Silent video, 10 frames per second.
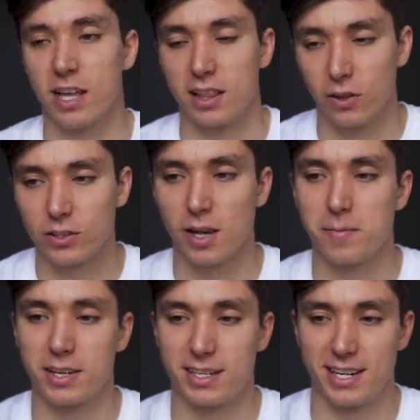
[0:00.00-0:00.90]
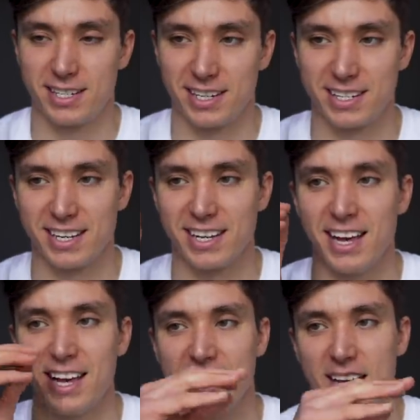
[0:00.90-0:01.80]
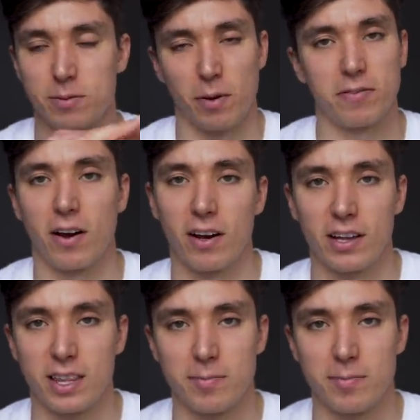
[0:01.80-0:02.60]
Long-term consistency is by far